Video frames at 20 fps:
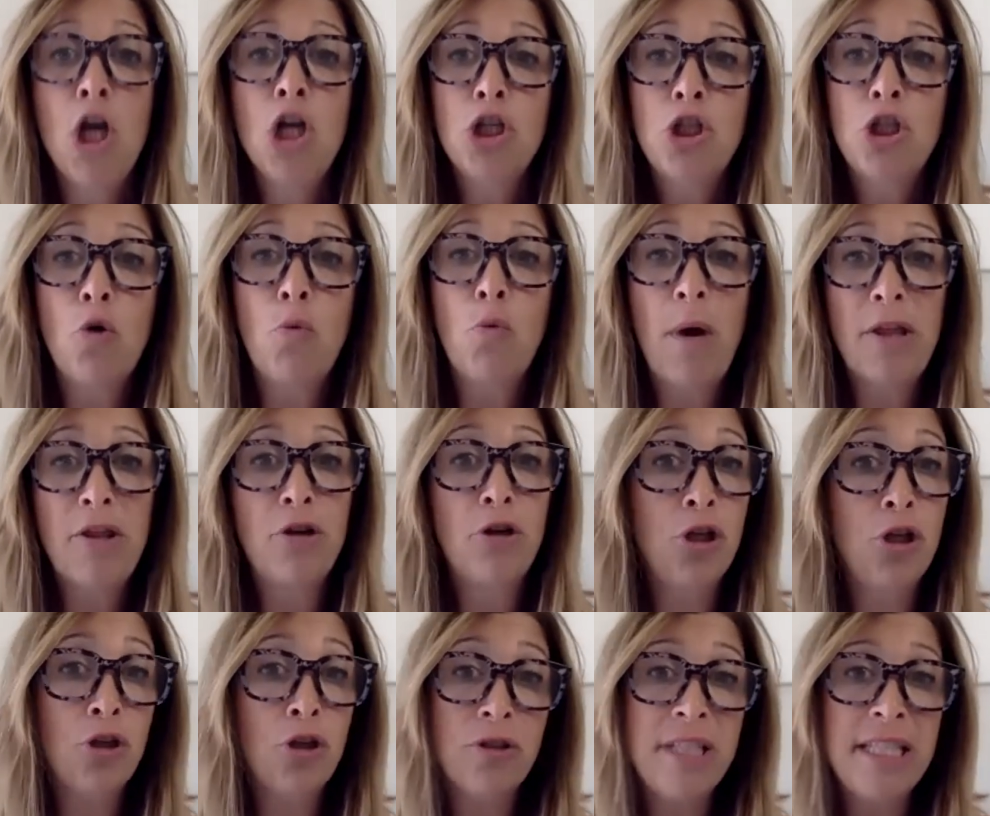So, whether
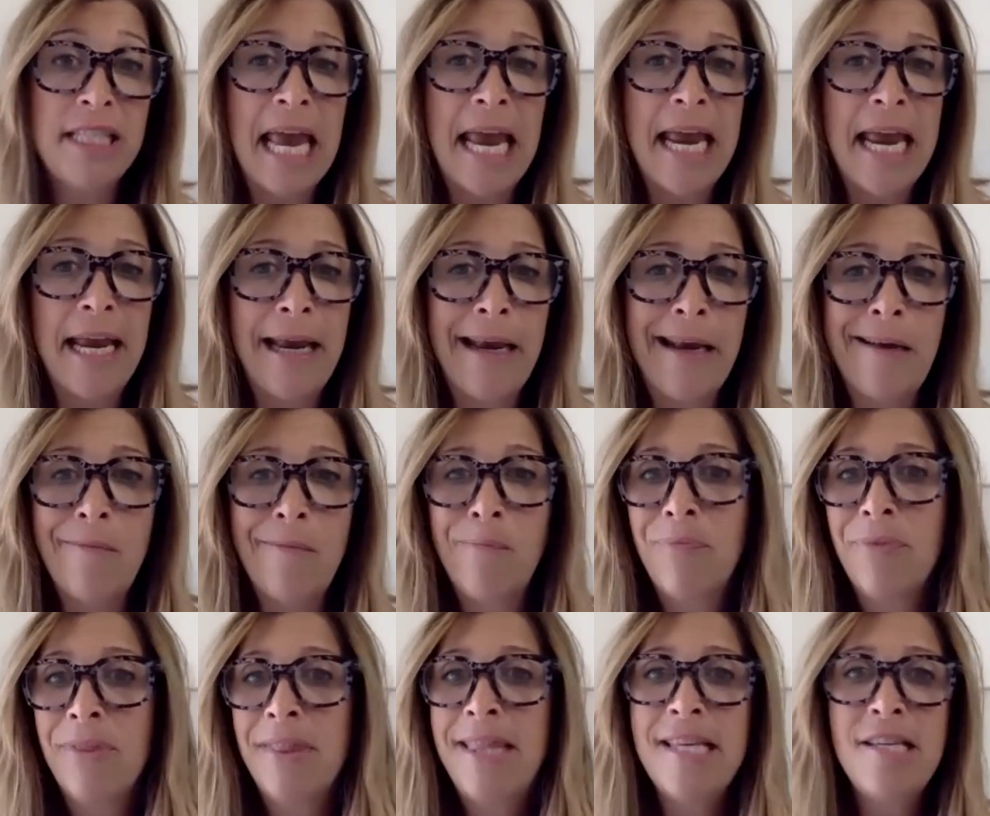you're saying
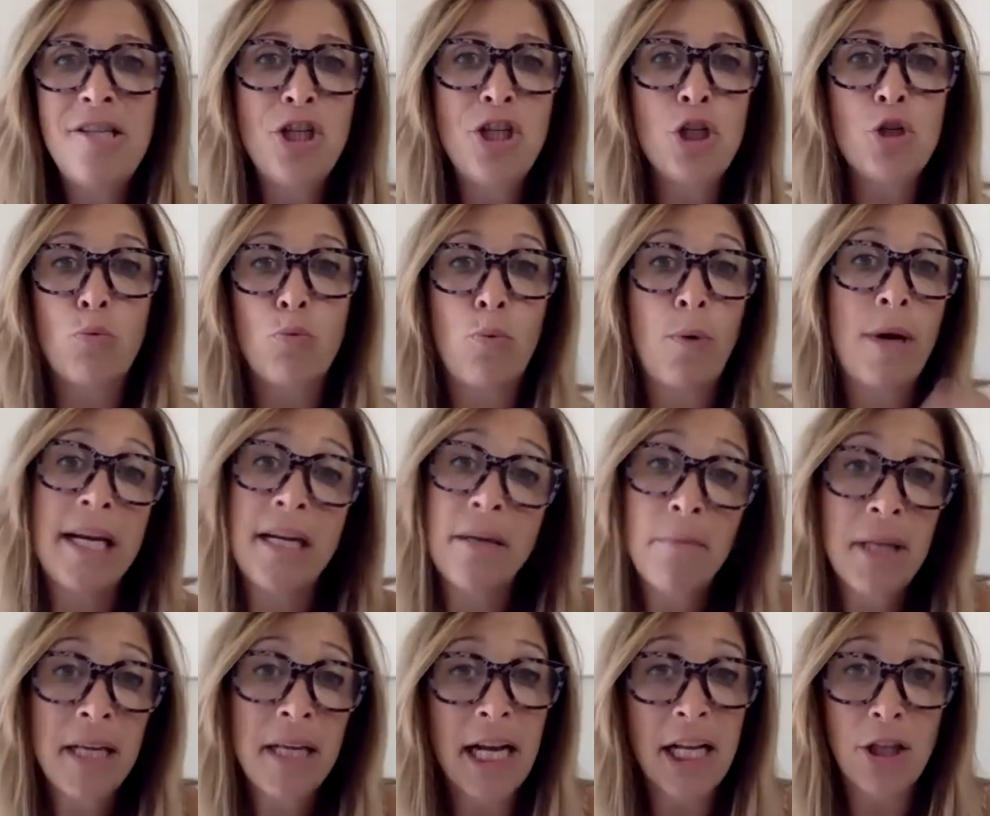this just
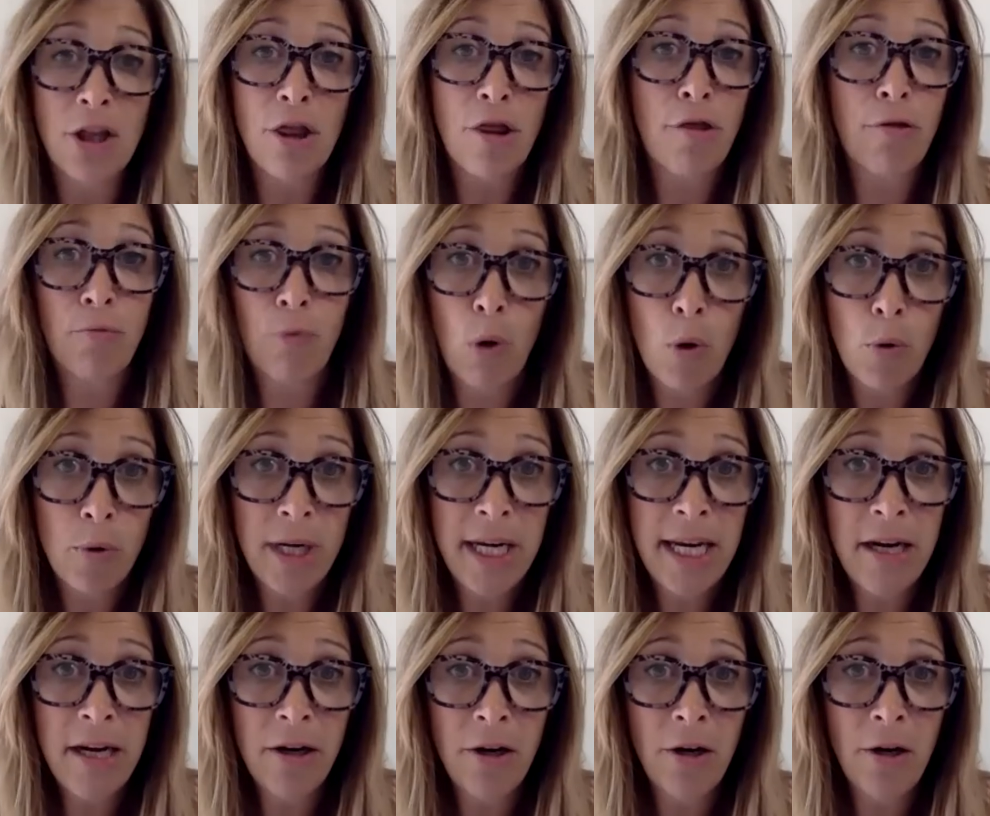randomly got thrown
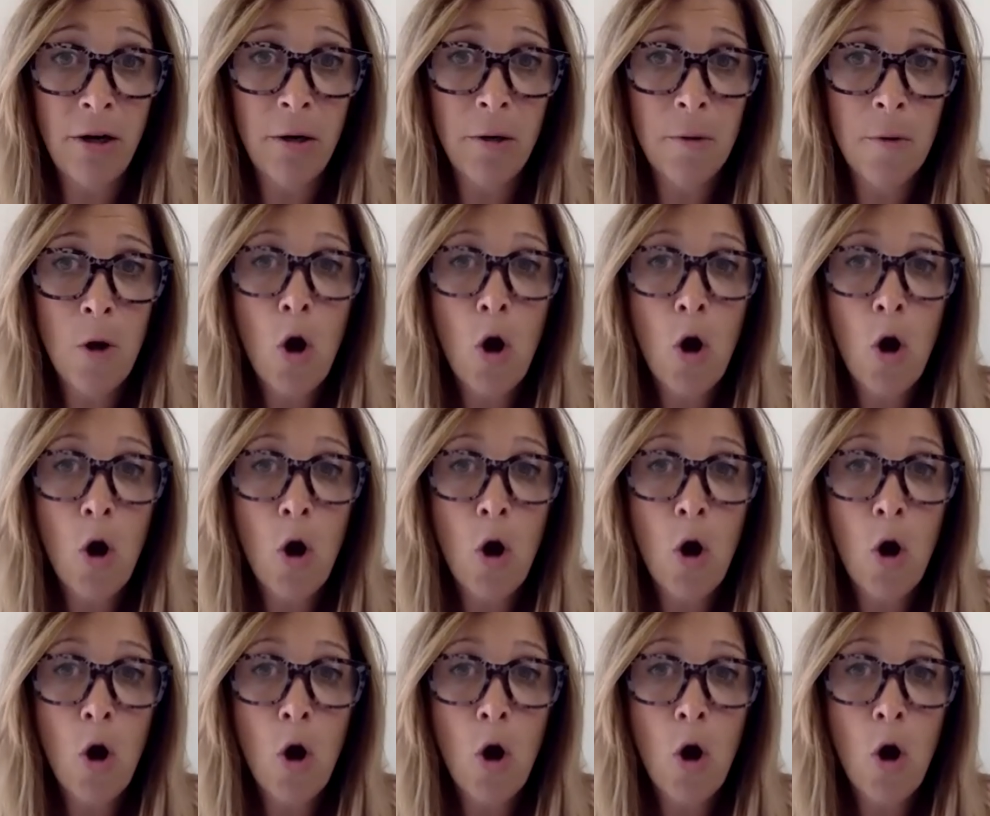here,